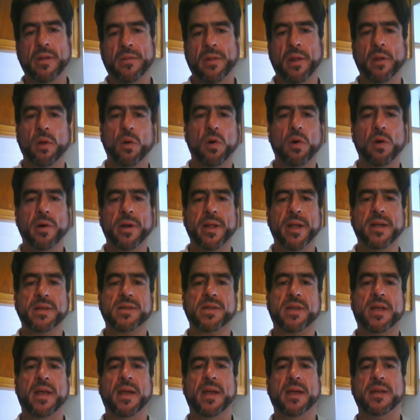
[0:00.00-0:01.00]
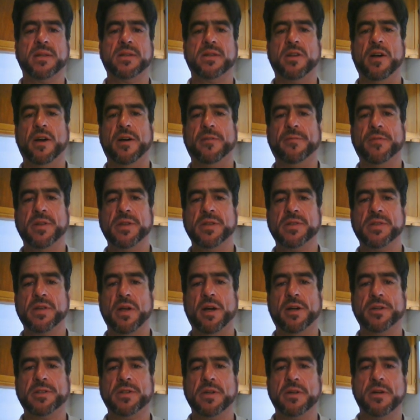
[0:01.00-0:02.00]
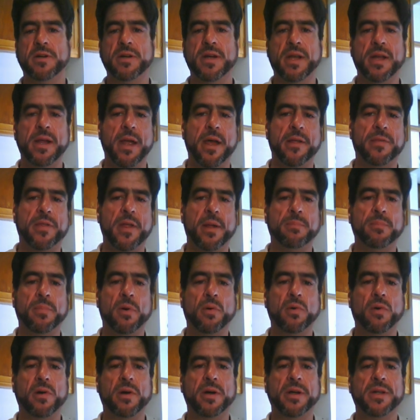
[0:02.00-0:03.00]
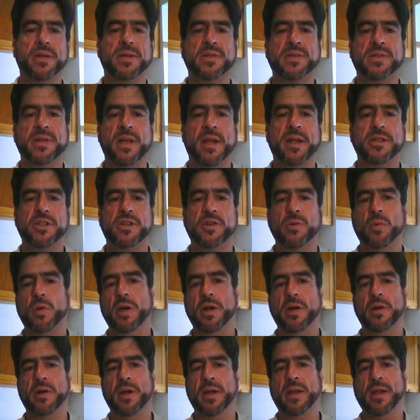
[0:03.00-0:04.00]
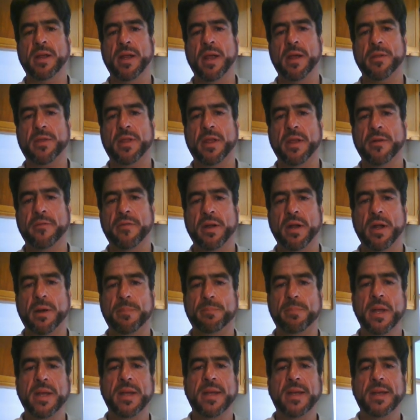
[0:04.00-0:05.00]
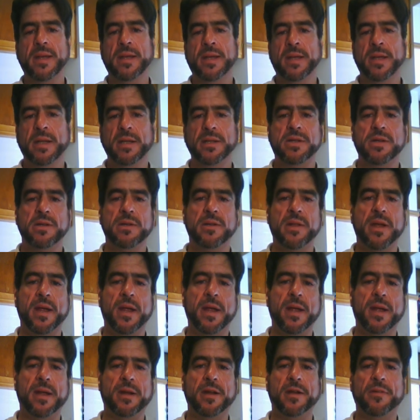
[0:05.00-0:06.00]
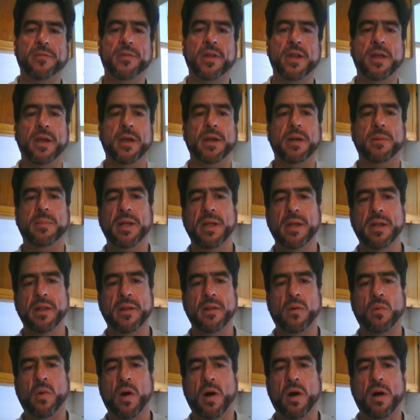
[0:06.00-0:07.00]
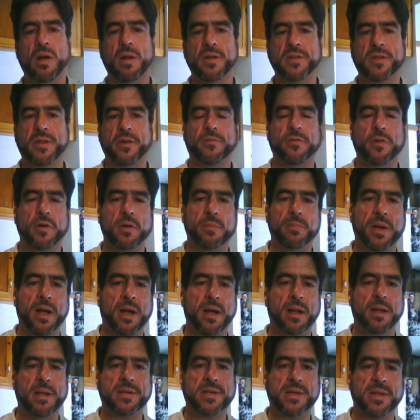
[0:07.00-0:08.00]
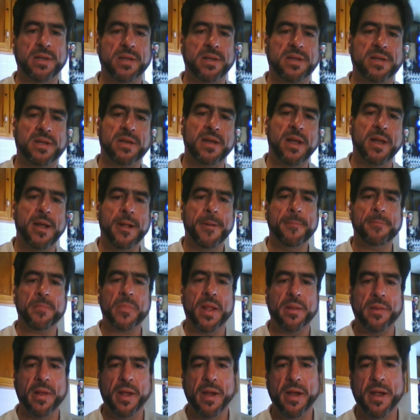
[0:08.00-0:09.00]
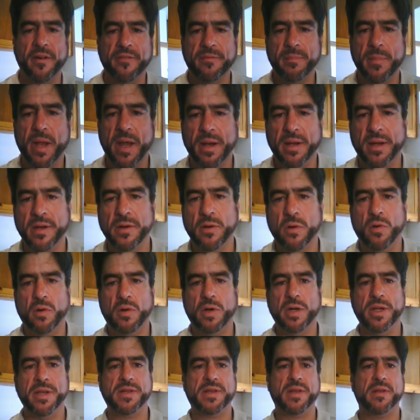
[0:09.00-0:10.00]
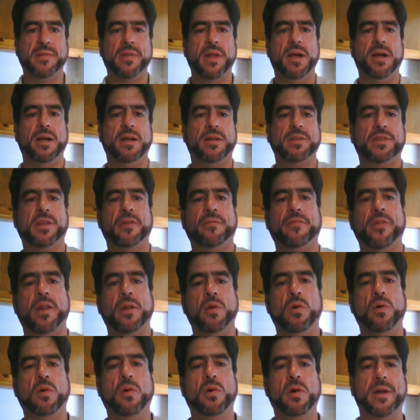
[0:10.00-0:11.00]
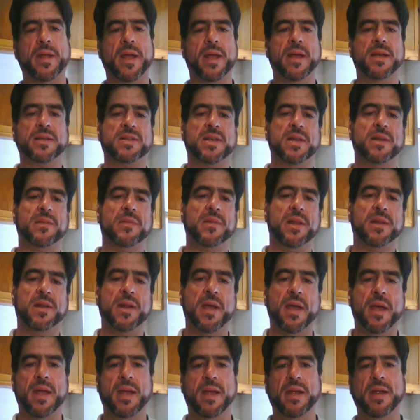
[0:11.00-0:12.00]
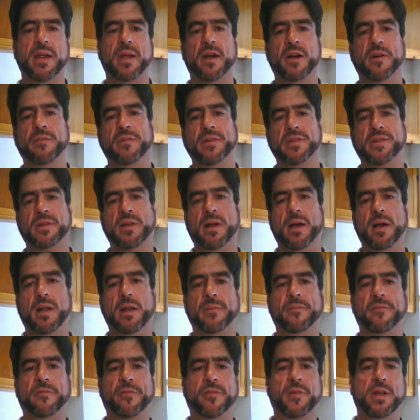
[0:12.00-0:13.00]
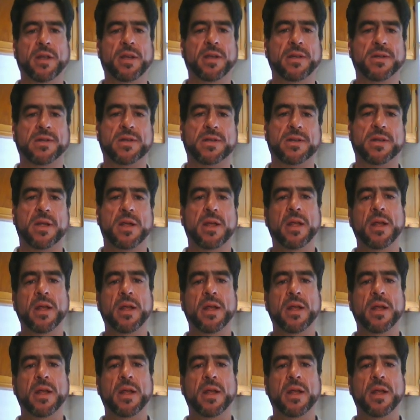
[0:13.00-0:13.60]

The Lord has cast off his altar. He hath abhorred his sanctuary. He hath given up into the hand of the enemy the walls of her palaces. They have made a noise in the house of the Lord, as in the day of a solemn feast.